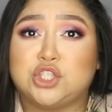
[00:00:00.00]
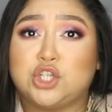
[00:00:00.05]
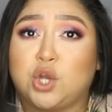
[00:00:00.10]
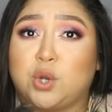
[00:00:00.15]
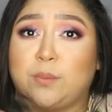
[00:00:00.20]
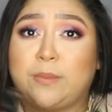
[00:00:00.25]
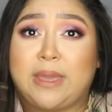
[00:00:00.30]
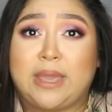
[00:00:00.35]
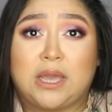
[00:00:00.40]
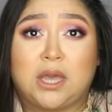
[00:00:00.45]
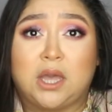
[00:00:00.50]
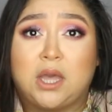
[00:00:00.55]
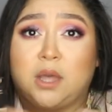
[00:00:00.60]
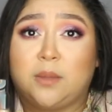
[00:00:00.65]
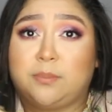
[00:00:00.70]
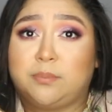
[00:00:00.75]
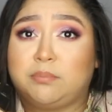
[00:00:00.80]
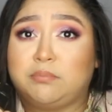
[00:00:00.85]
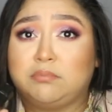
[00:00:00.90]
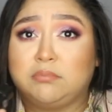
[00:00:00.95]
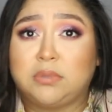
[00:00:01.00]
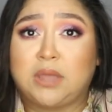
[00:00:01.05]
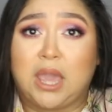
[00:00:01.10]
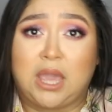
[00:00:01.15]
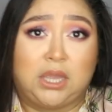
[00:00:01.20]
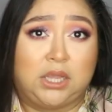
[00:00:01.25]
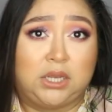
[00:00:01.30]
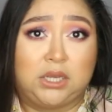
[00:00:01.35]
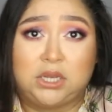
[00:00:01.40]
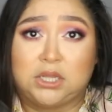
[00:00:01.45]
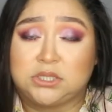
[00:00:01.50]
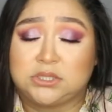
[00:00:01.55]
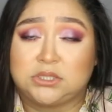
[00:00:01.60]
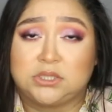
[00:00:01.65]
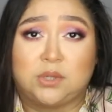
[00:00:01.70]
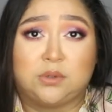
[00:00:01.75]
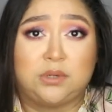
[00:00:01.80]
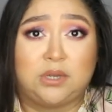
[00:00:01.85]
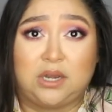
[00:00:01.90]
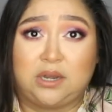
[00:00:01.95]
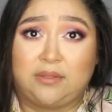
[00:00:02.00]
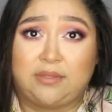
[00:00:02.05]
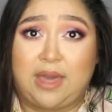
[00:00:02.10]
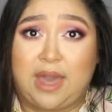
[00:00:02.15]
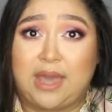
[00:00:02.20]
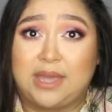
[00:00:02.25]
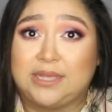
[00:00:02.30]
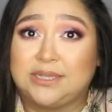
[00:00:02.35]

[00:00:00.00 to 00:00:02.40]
no makeup cakiness, no, none of that.